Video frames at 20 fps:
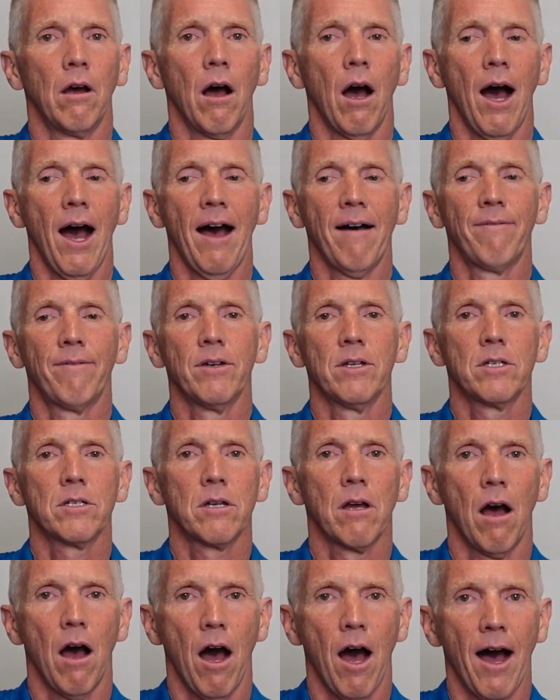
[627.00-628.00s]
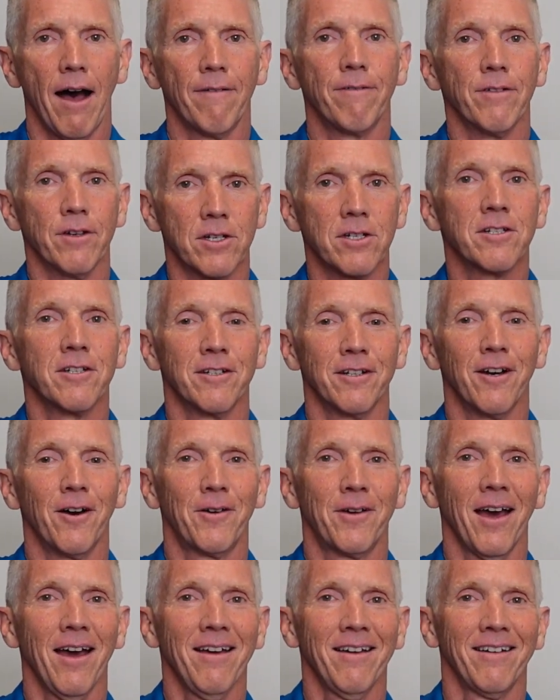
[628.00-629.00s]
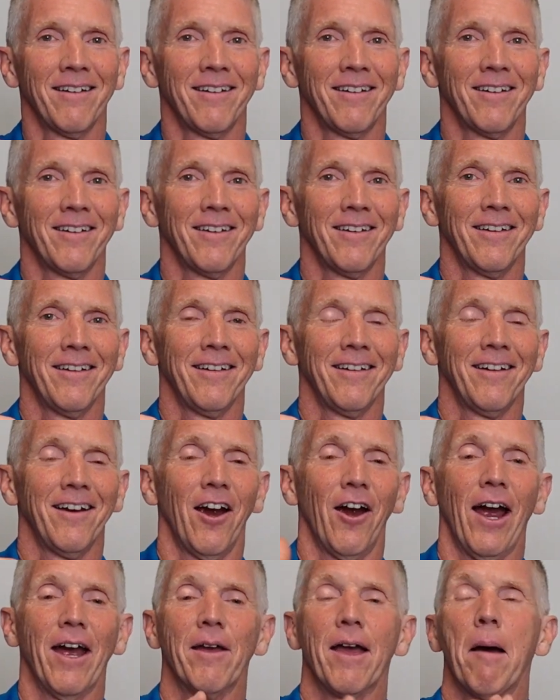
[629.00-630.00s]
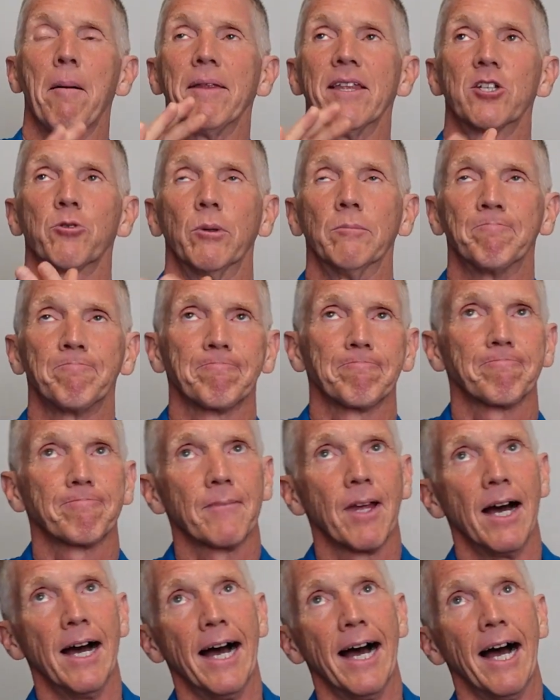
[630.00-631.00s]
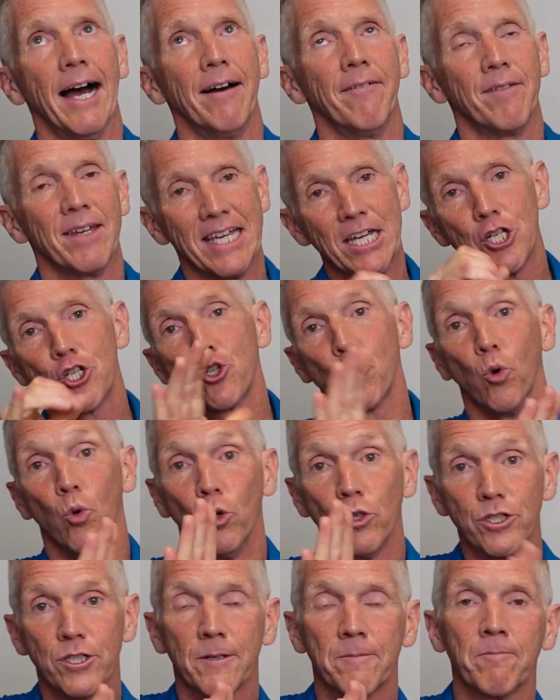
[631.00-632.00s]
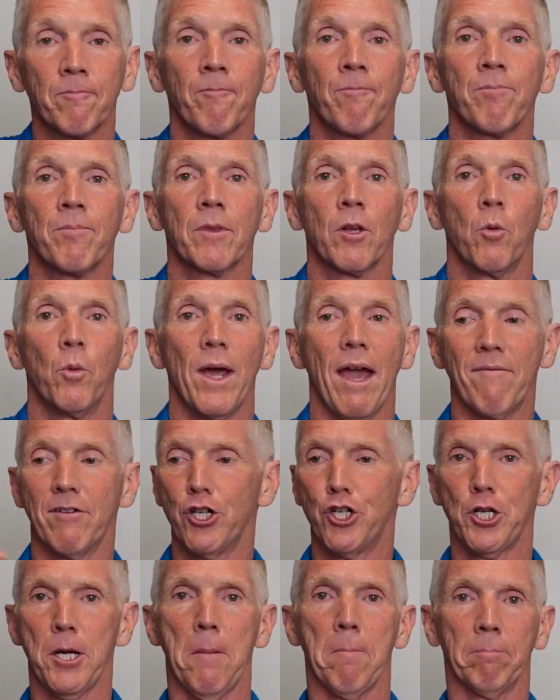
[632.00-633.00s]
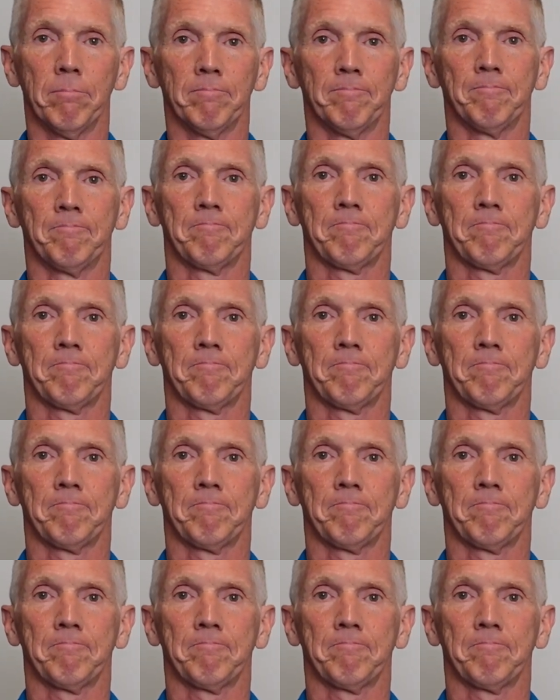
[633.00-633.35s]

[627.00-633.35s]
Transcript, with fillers: office, office. Okay? All right, how about this one? Uh, in schools, we have a gym.